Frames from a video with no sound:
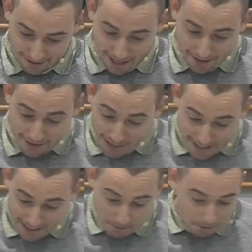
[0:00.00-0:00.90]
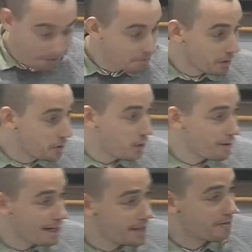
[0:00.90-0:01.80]
And Jesus will
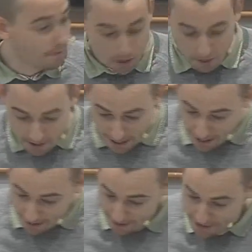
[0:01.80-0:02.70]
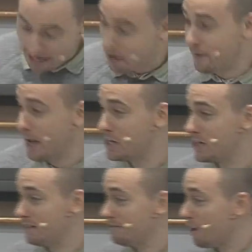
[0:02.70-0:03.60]
do this through the
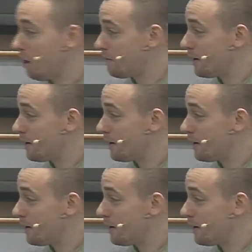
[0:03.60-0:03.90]
salvation of